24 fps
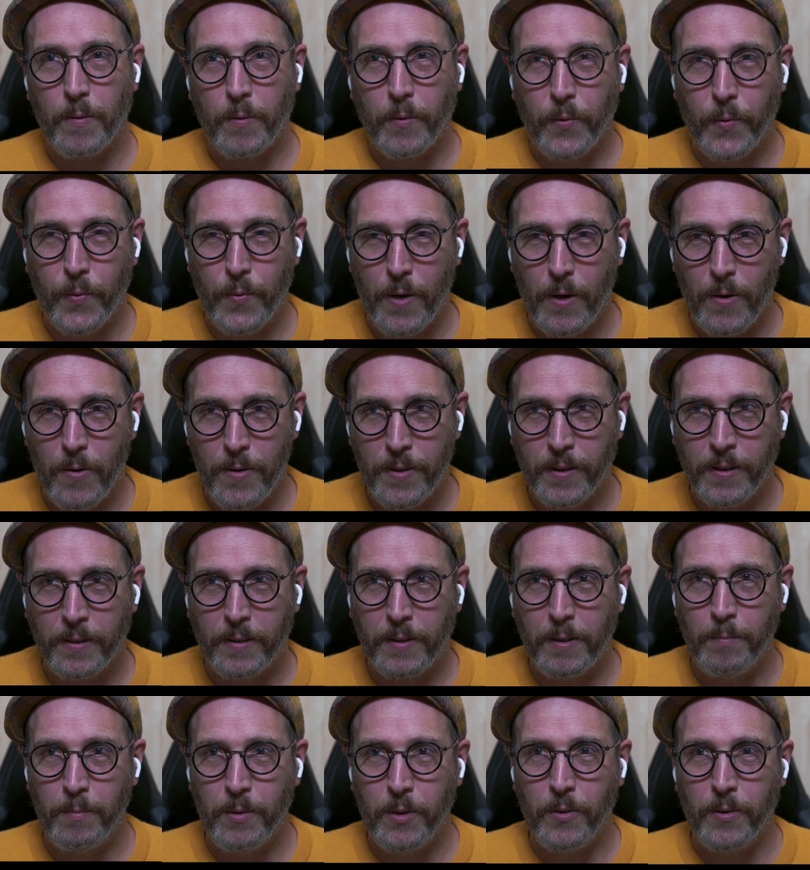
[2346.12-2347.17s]
growing a
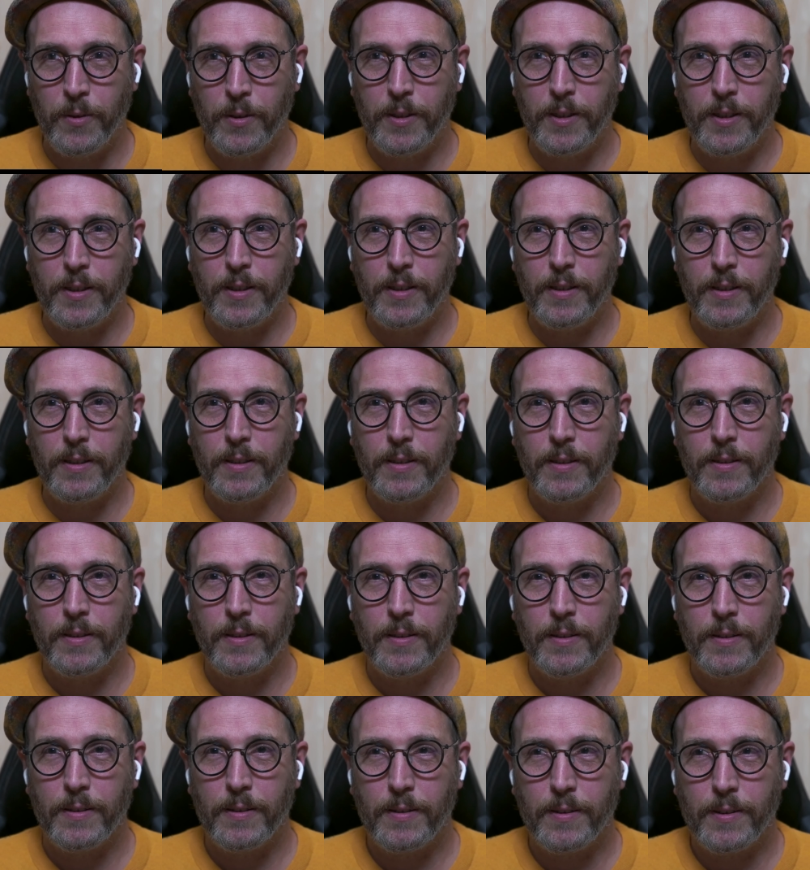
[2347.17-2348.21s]
community
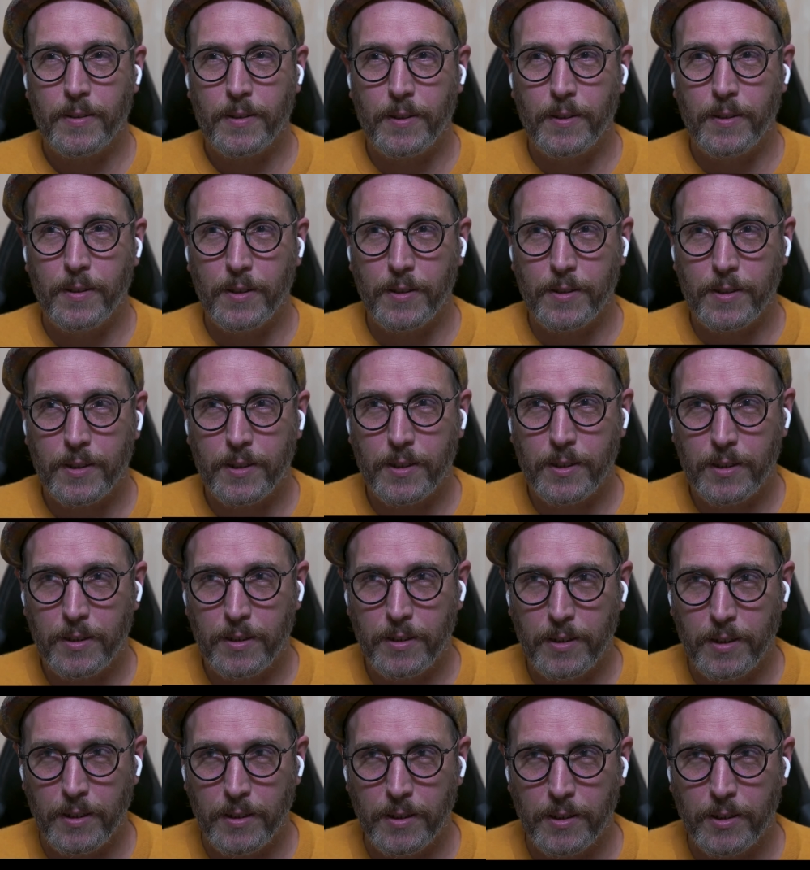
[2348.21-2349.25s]
to the
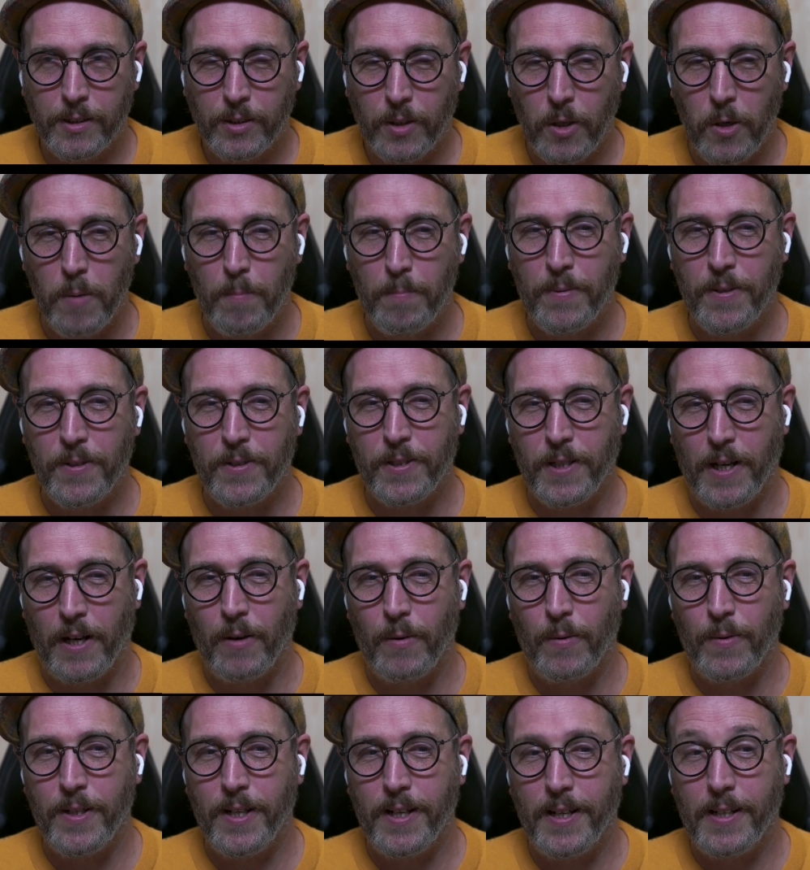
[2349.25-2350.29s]
scope that
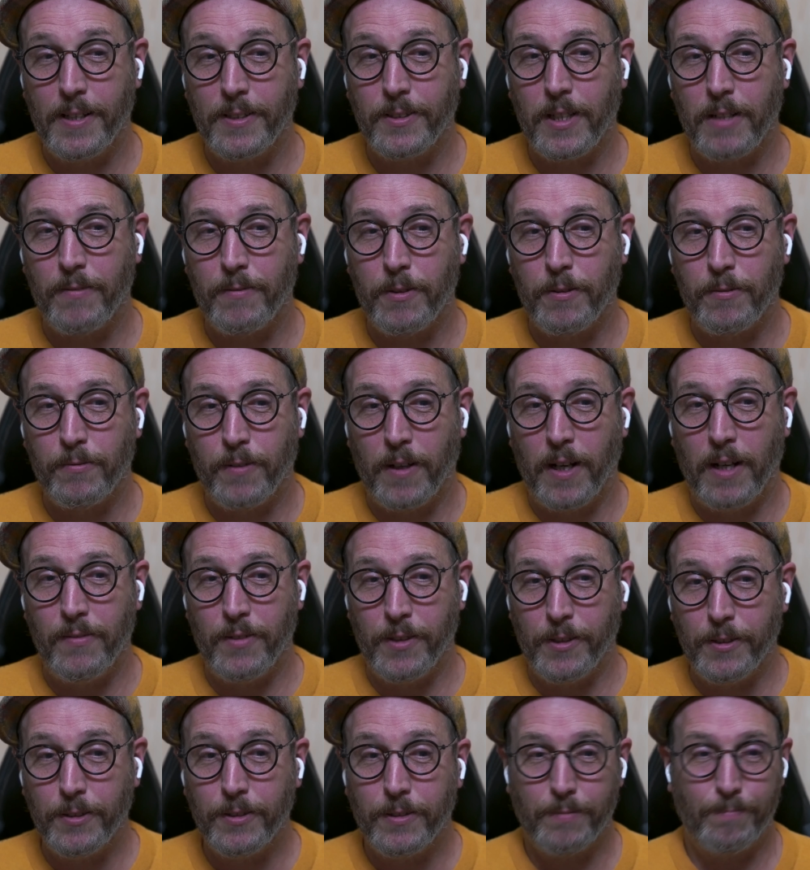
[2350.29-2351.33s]
Tauri has after 5
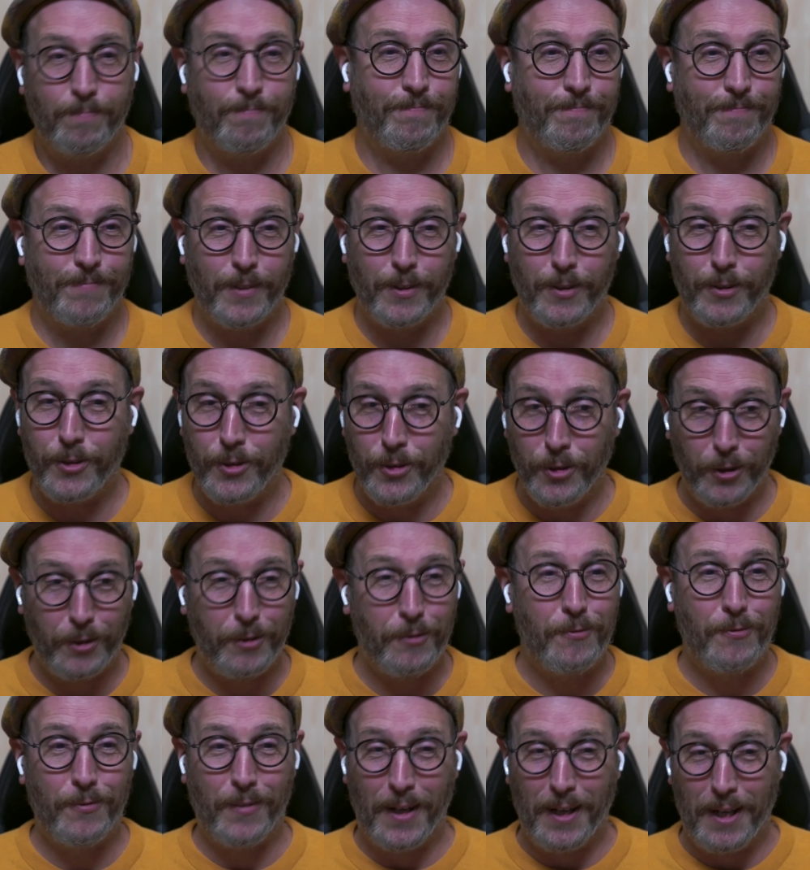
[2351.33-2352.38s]
years
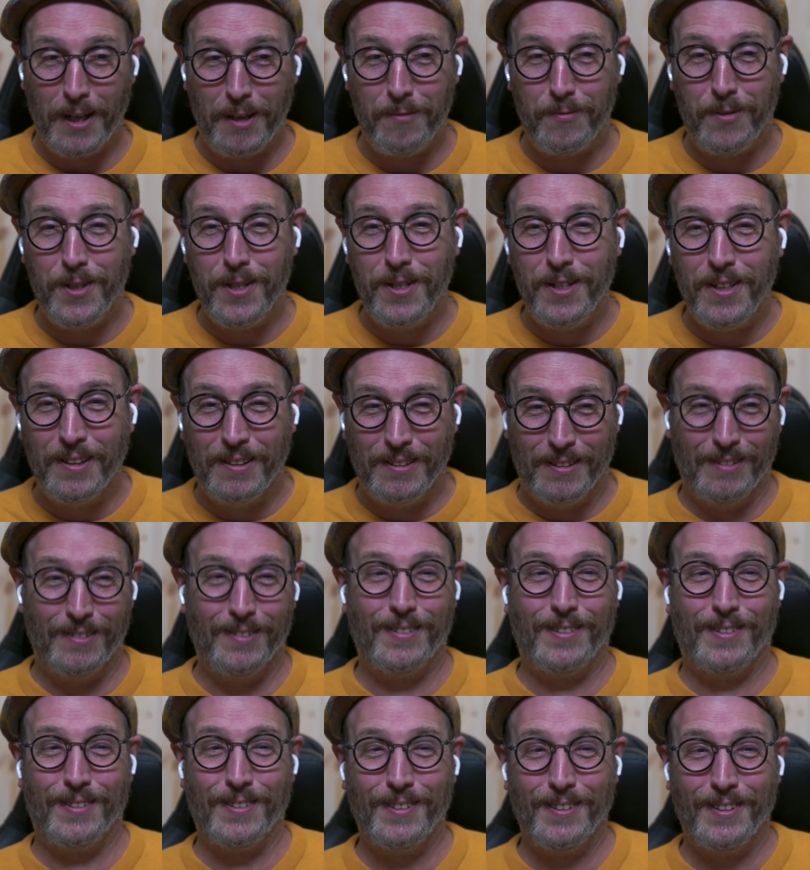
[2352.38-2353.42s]
took 5
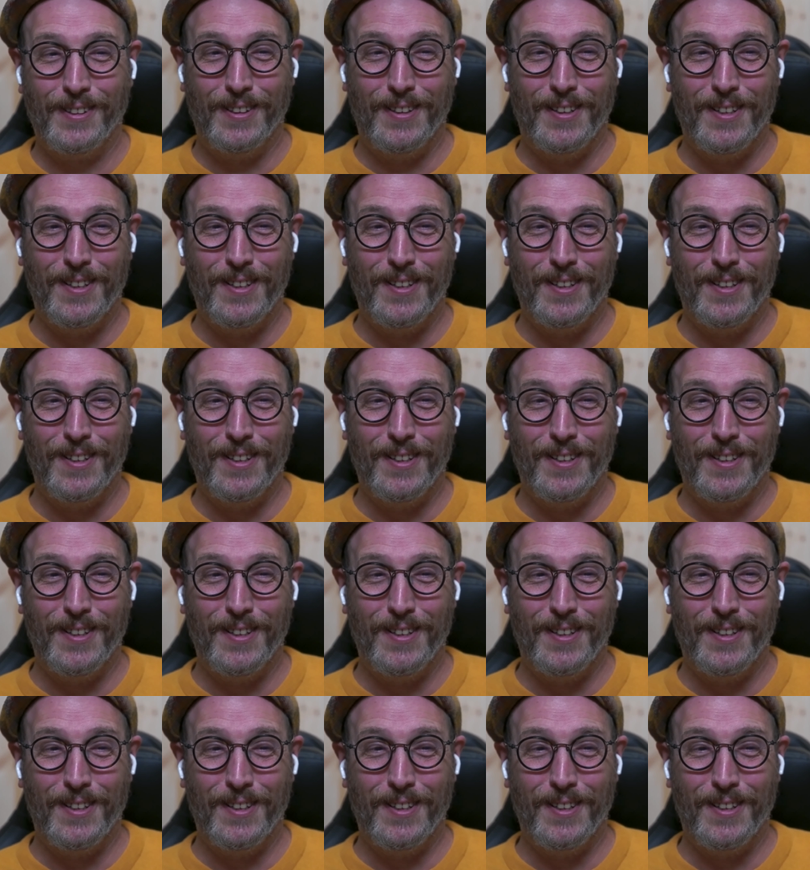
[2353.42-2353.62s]
years.